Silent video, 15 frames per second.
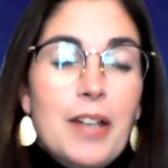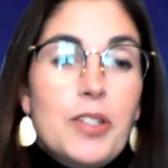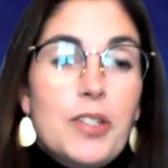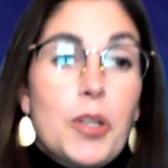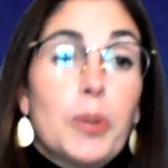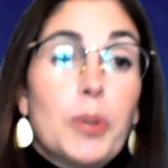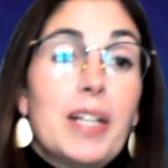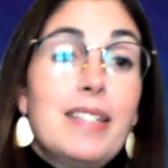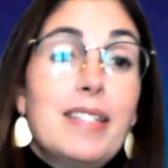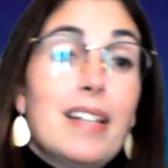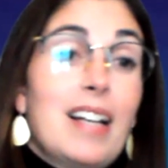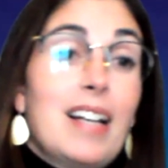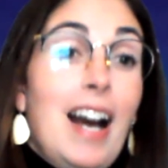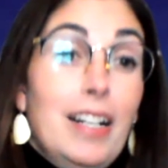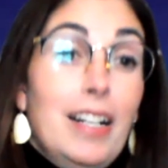So let's
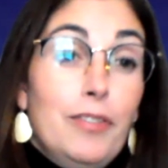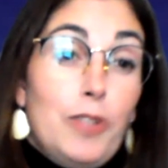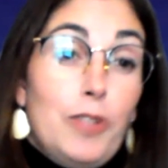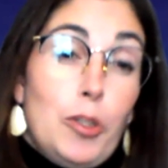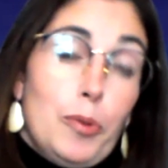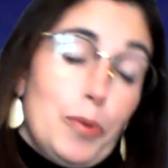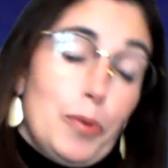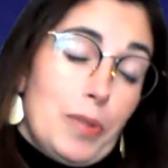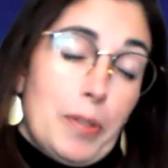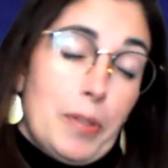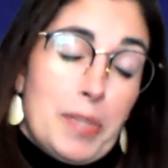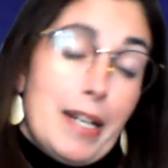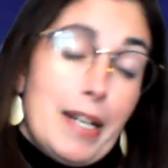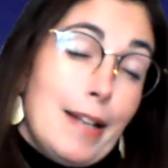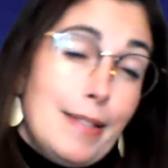it
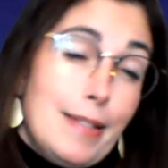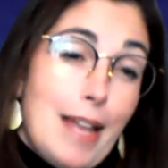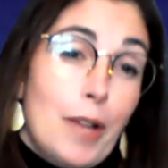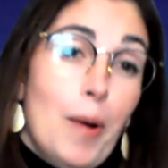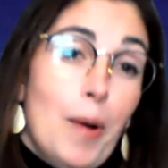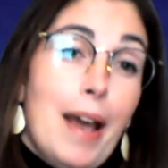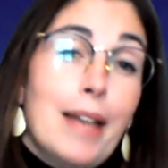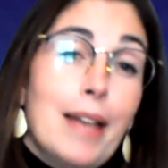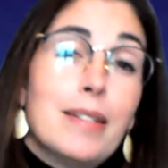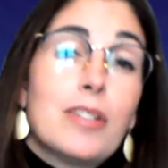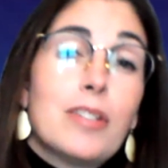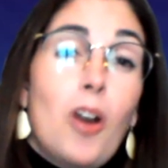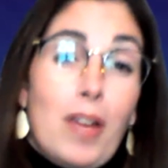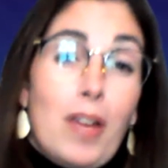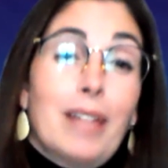was a nice segue into
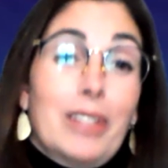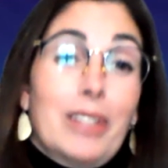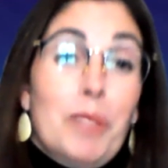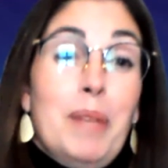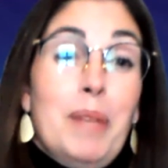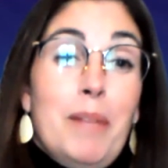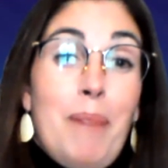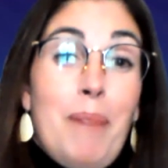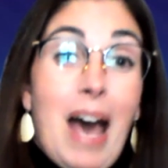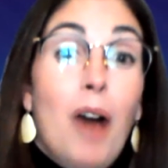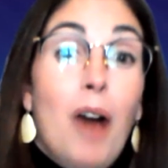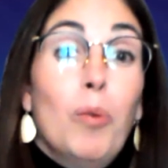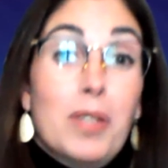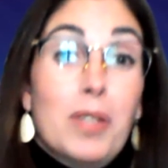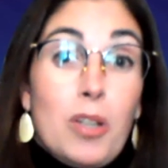talking a little bit
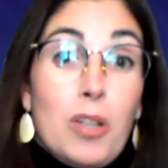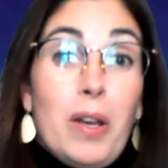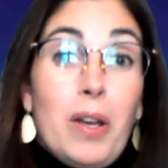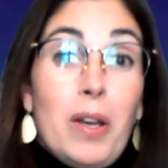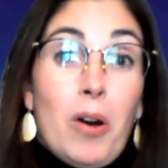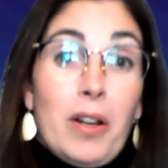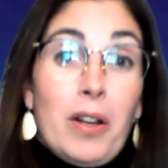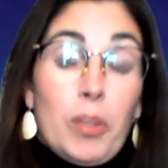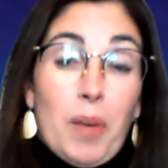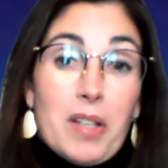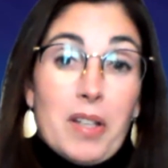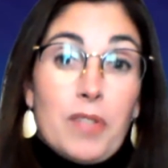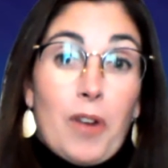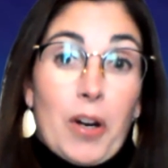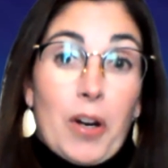about what's going on at the
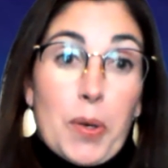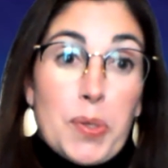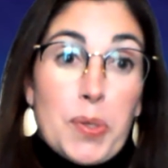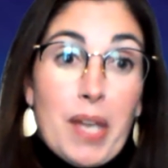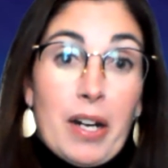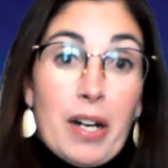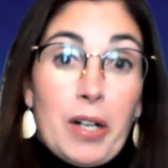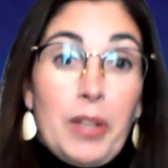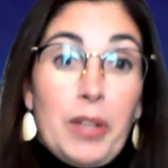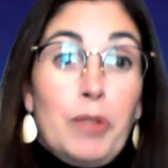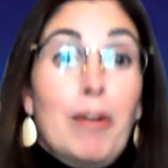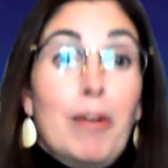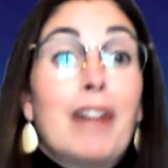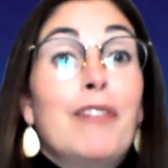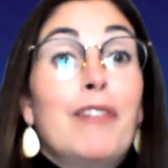Wells Fargo Center and
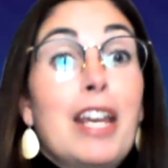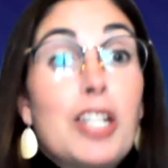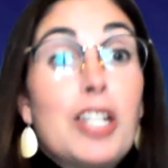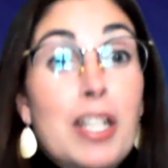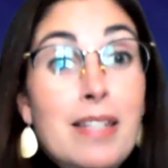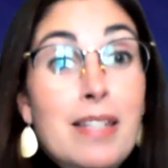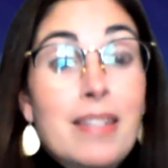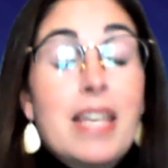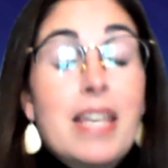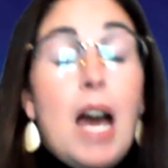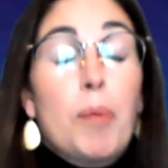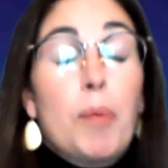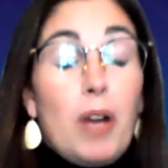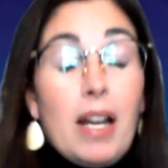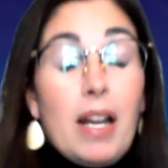the renovations and the
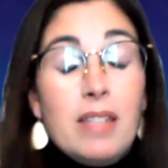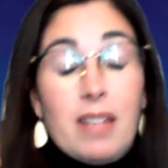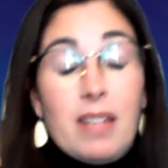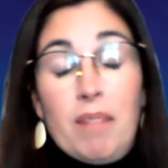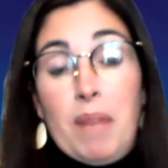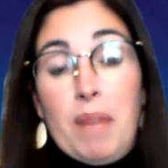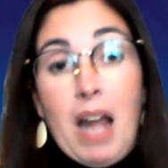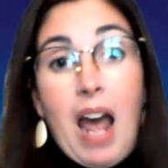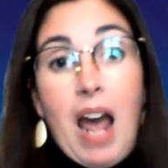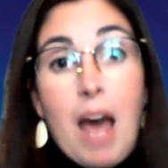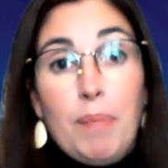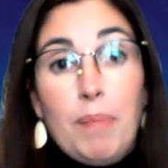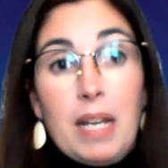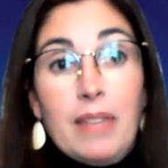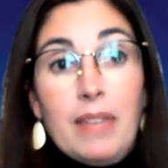upgrades that have been
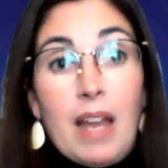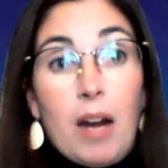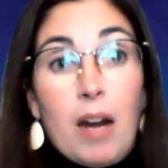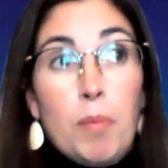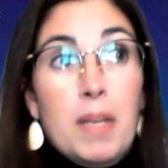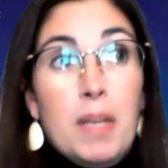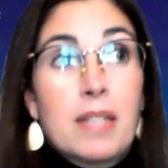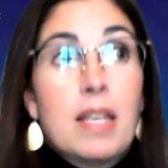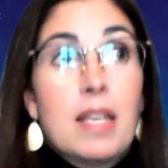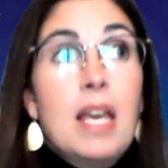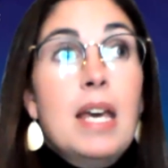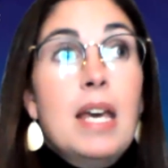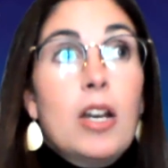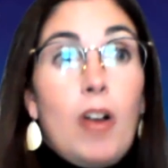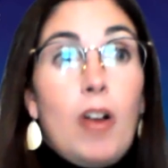happening there, because
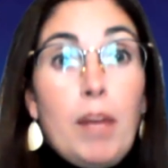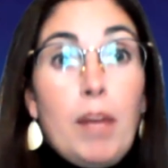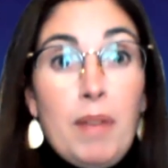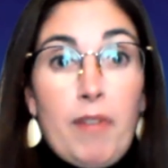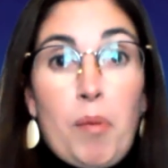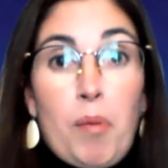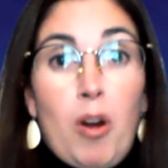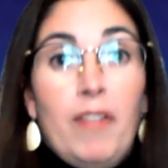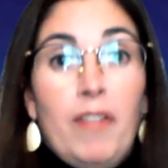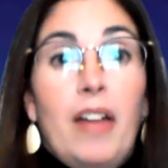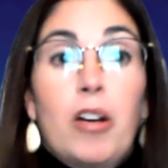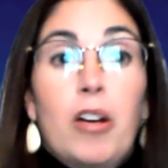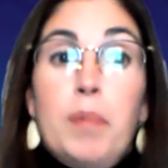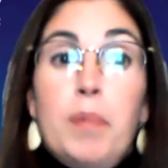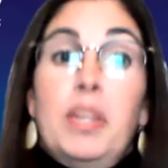correct me if I'm wrong,
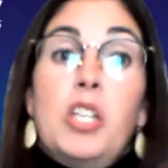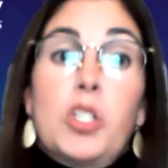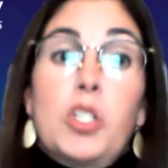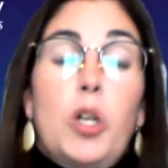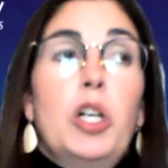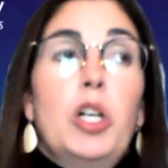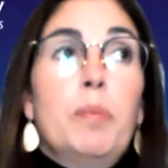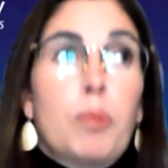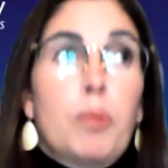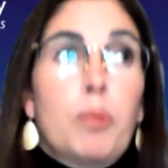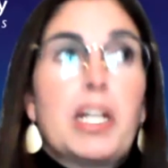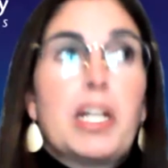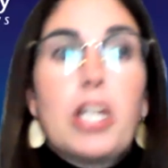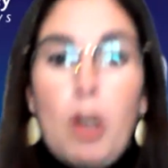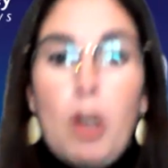Valerie, but they started
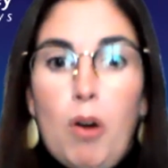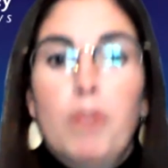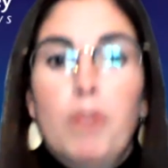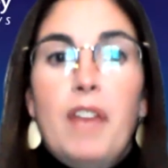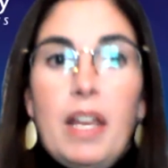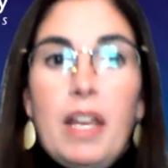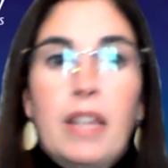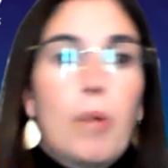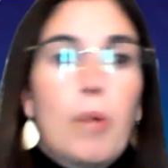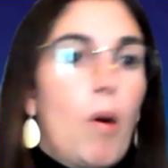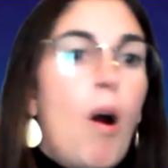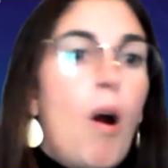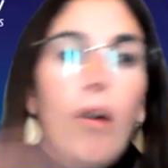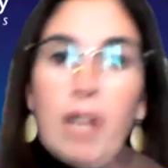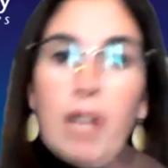pre-COVID. They
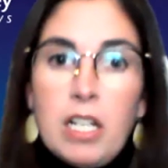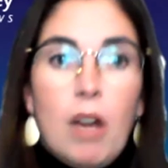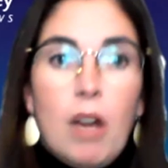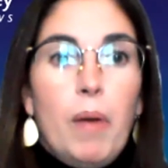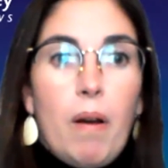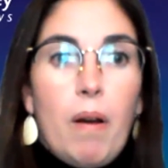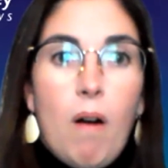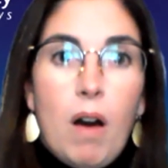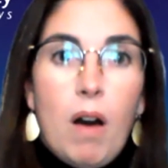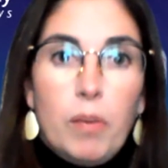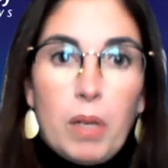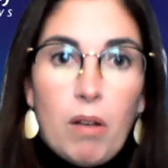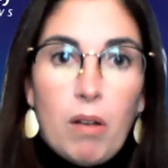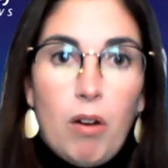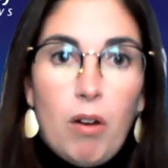were already going on
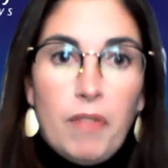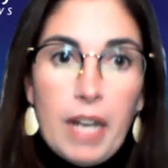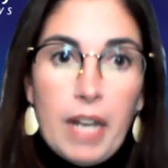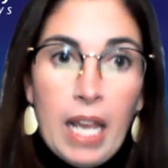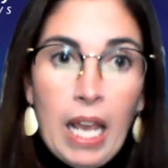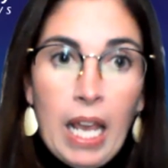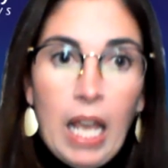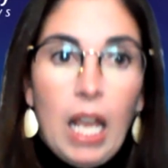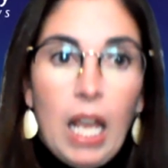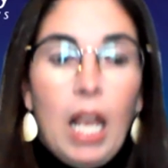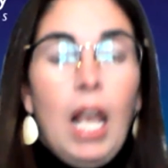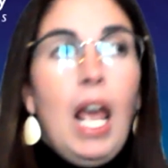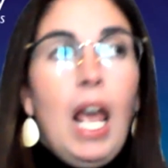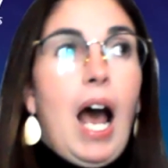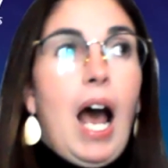when COVID hit,
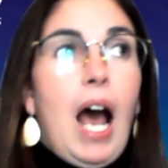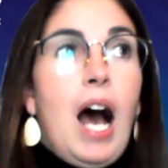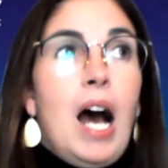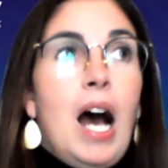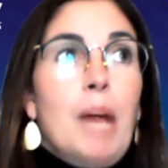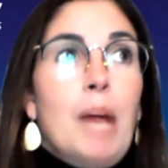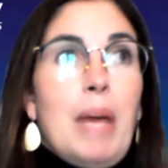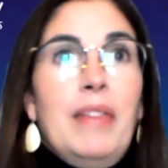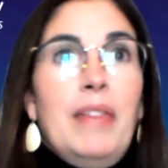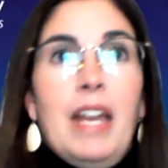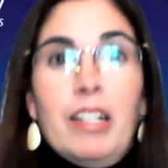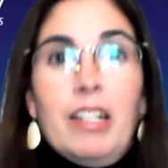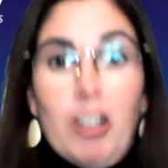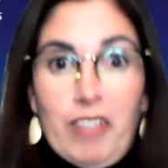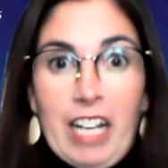and
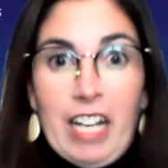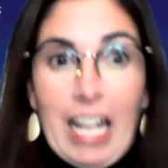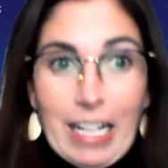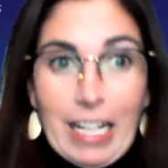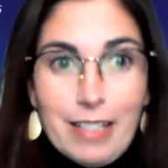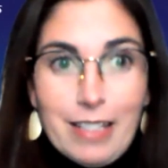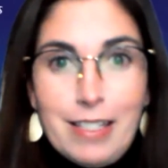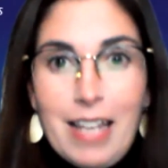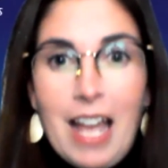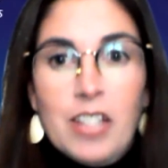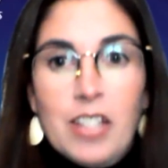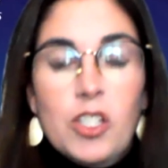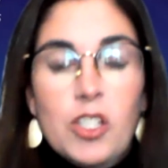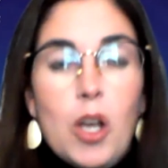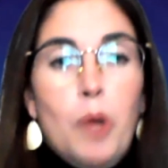then COVID hits.
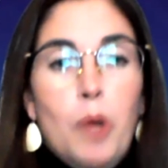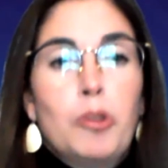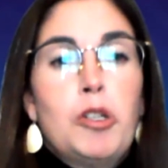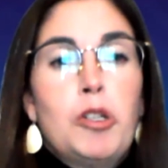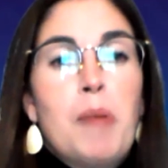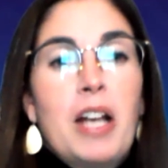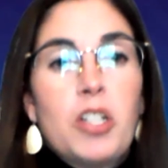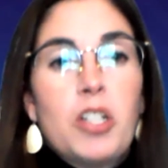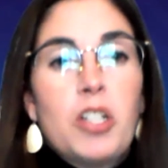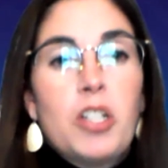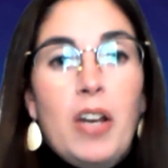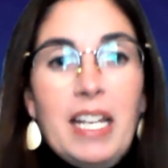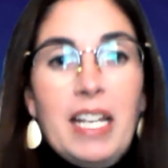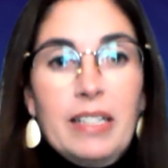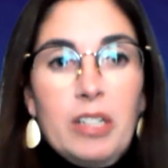And so do you
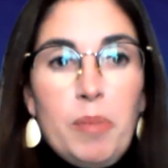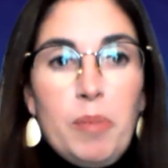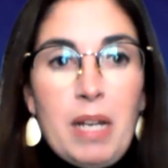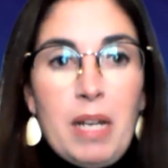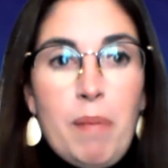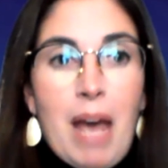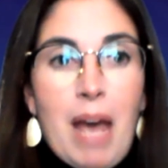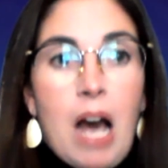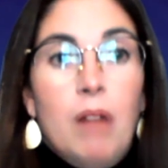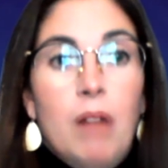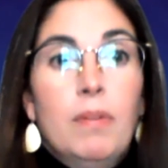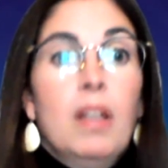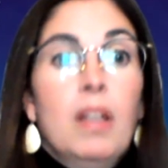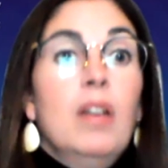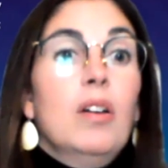talking a little bit about,
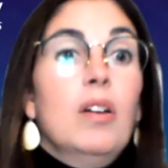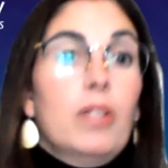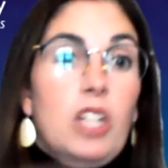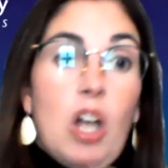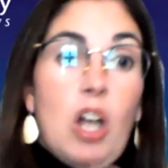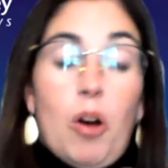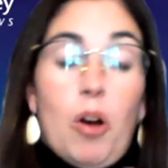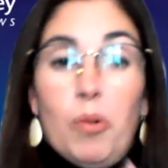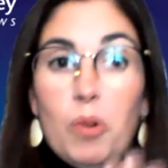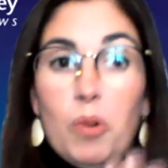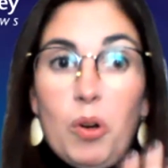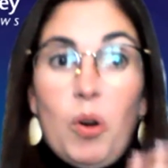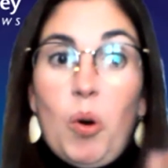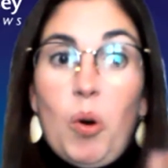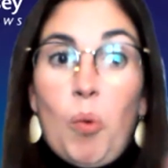
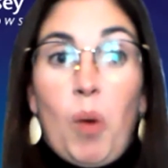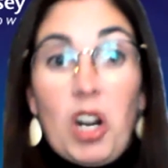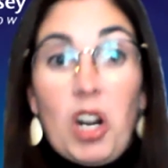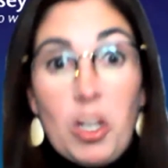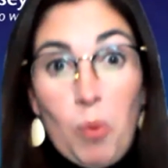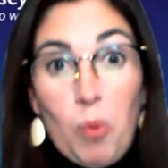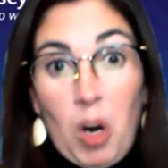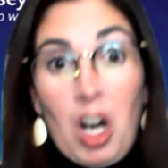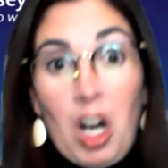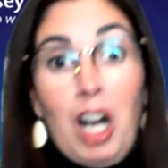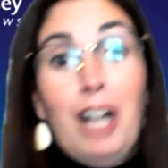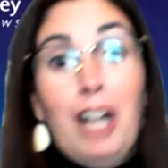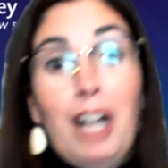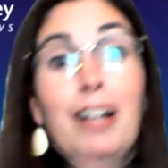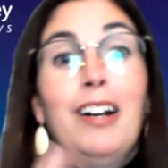where you
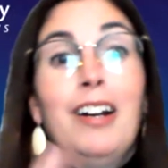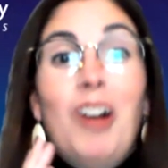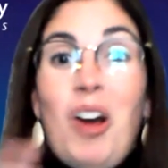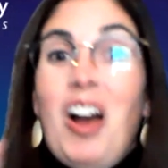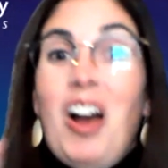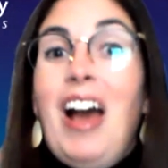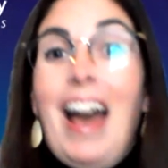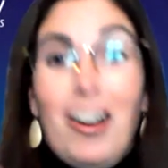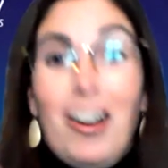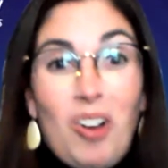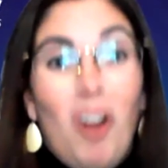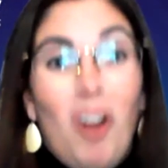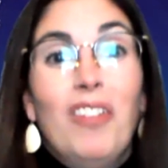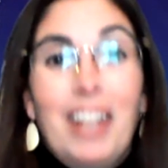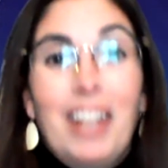were, how
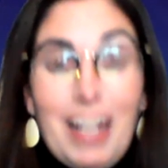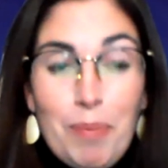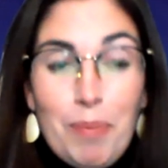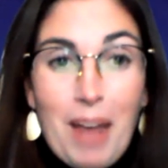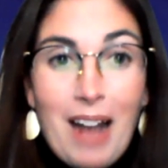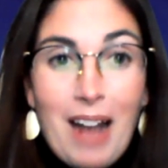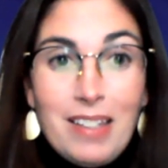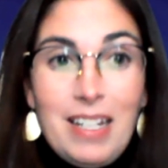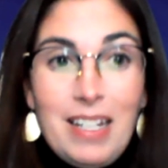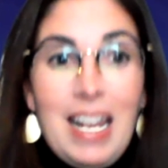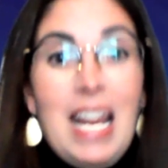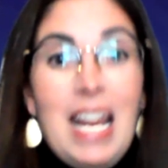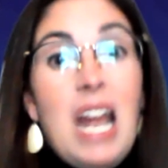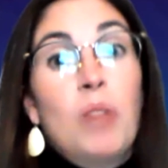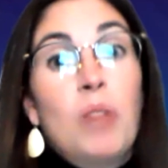COVID impacted
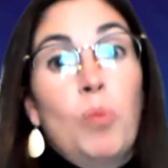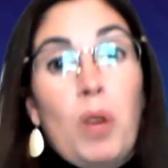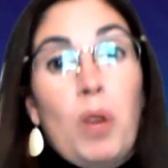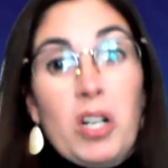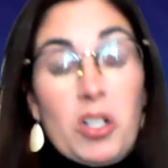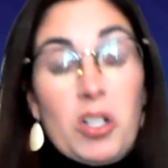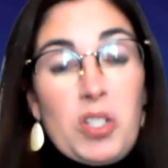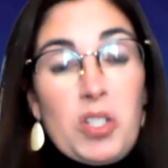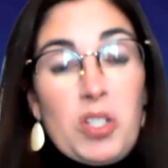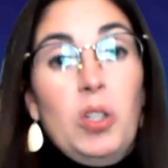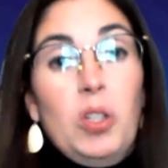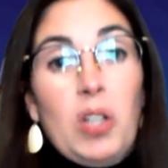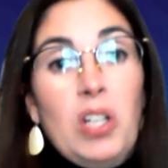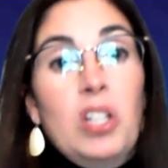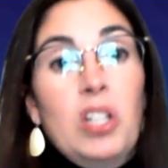it, and where you're still
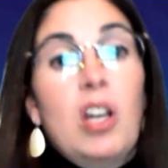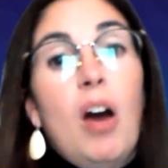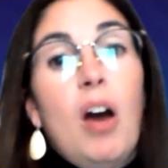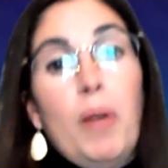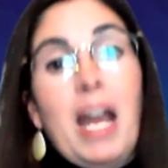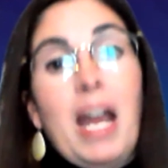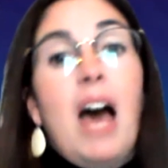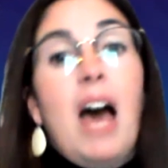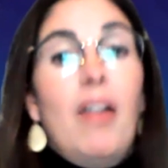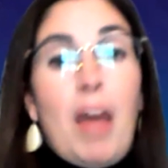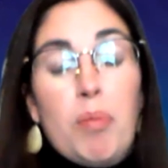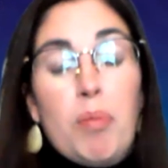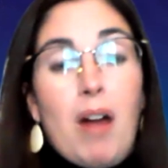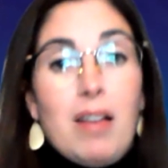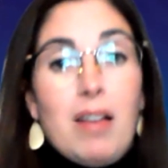looking to go and how
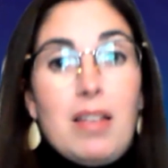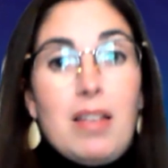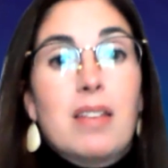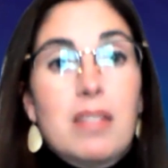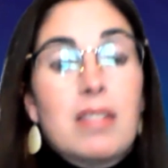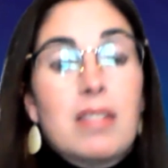that process